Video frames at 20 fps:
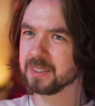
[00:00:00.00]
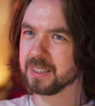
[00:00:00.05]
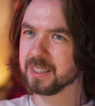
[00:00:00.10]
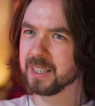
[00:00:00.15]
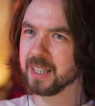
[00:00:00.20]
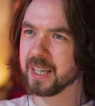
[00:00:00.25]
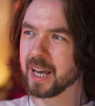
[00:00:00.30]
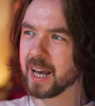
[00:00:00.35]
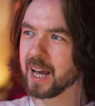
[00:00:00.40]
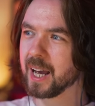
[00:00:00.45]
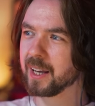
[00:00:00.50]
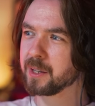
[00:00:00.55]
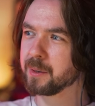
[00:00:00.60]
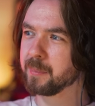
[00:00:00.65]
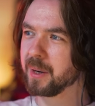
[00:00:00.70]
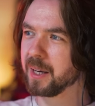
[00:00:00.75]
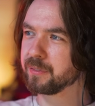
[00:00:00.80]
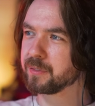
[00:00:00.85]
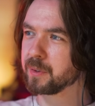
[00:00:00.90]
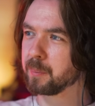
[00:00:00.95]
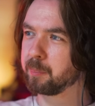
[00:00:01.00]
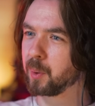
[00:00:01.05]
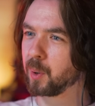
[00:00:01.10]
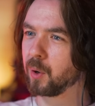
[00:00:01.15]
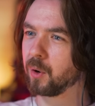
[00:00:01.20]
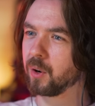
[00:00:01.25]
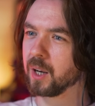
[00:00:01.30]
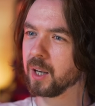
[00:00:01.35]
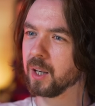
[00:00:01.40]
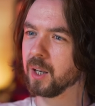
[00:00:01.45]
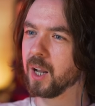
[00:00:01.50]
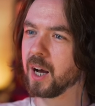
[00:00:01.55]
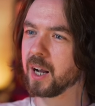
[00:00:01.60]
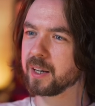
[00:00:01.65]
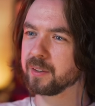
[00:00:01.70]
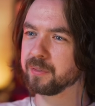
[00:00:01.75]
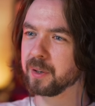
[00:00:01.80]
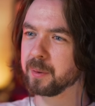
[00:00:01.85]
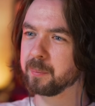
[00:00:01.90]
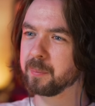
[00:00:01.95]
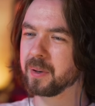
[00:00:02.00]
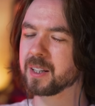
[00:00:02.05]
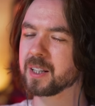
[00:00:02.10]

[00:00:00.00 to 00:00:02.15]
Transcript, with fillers: Yeah, you might have to blur a lot of it.